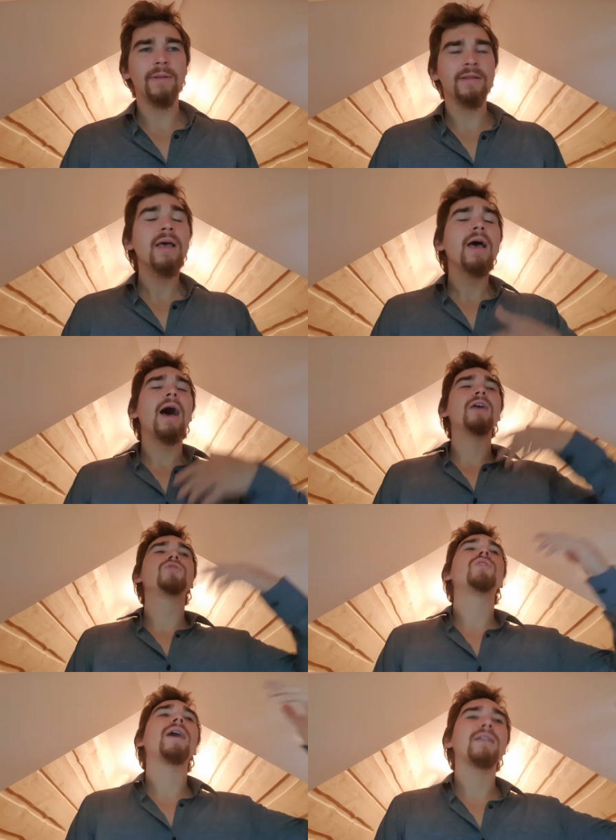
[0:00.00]
And
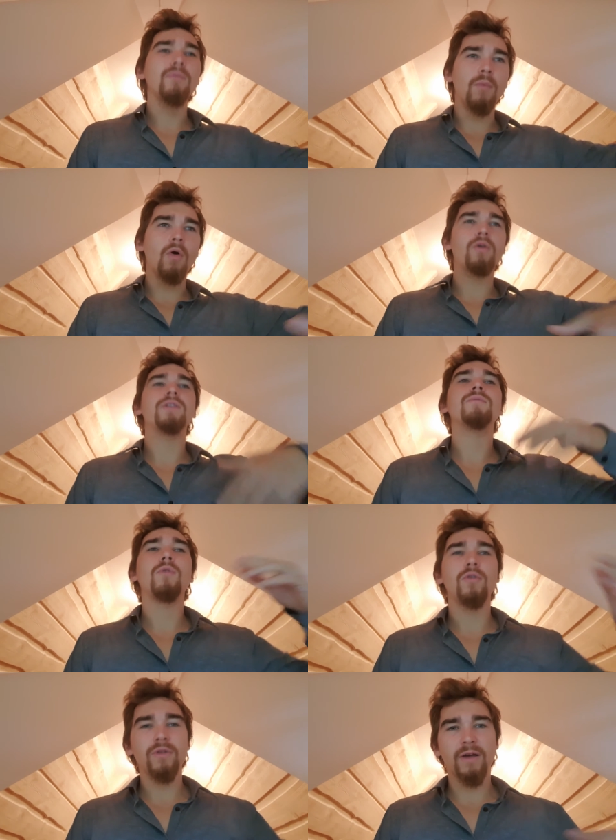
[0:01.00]
as you act more and
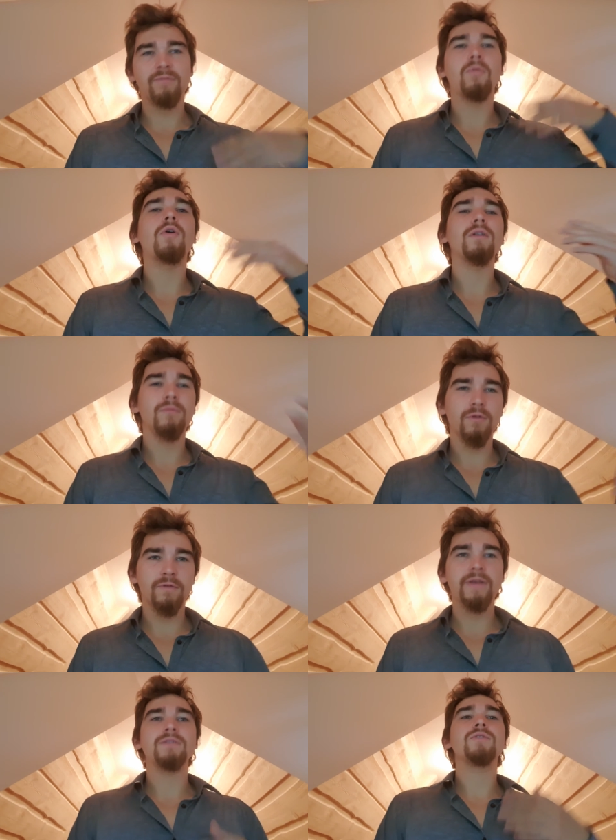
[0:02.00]
more, you have more and more
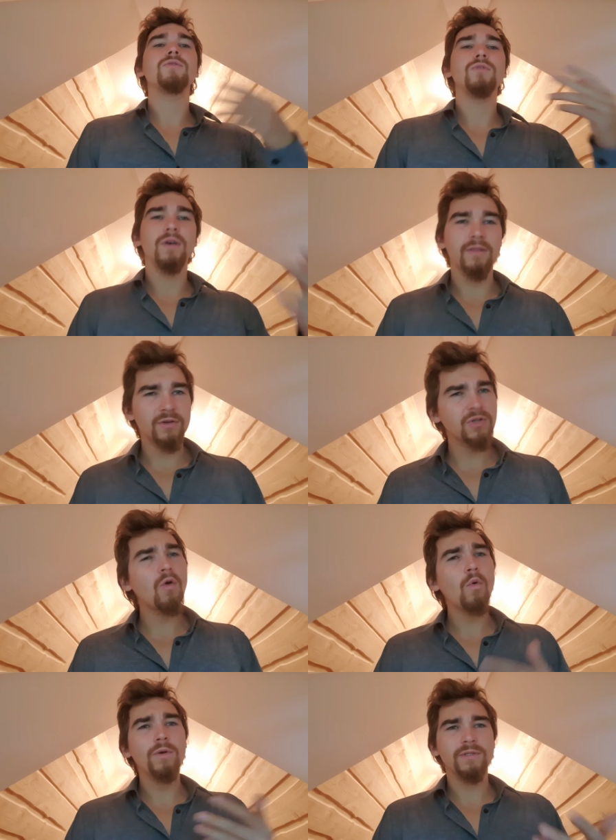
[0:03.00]
things to do, and there's
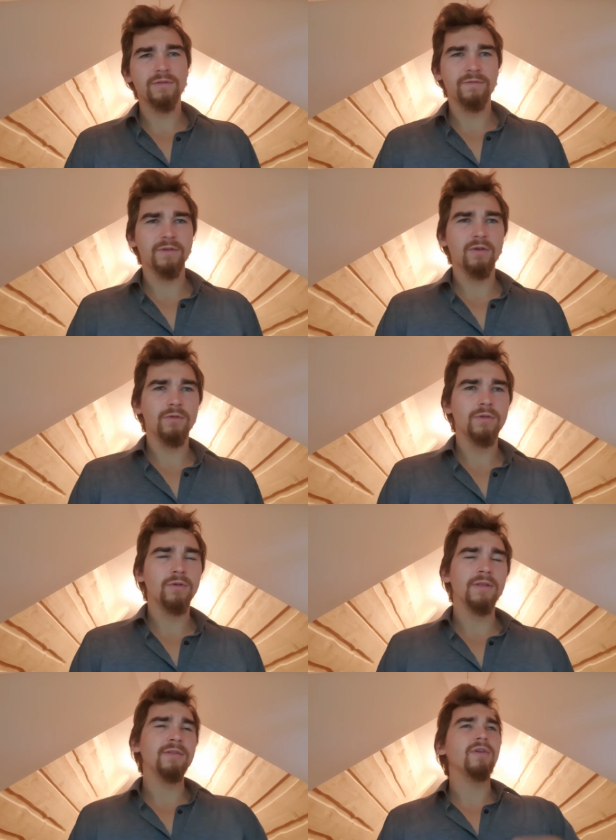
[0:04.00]
always something going
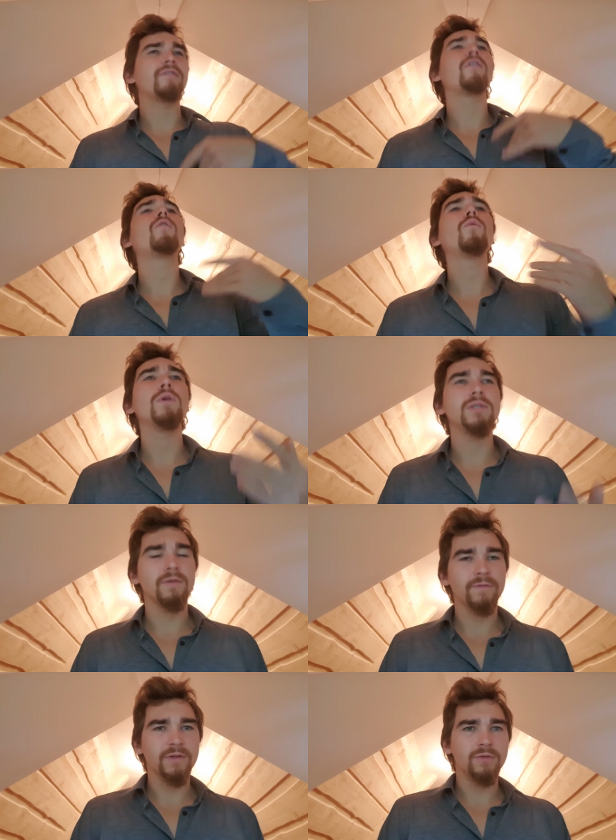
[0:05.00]
on, and you have always
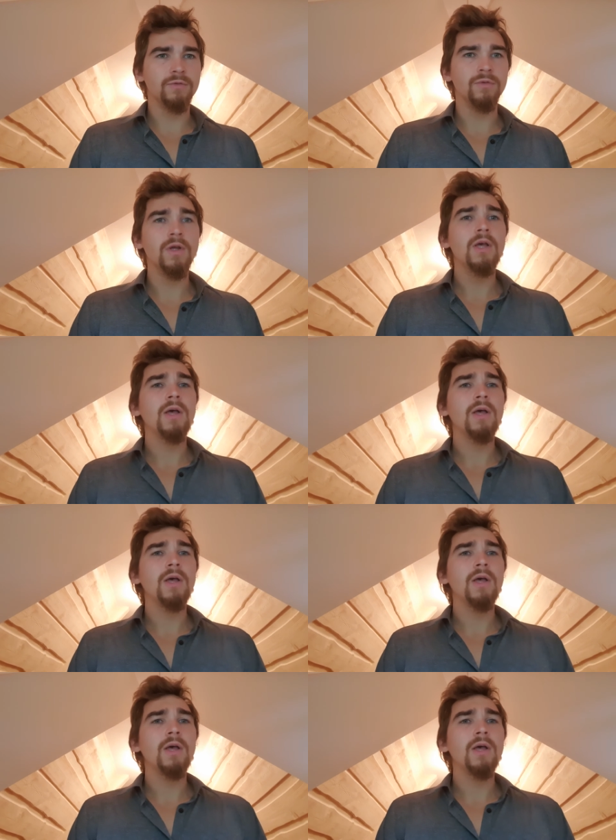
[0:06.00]
something to do.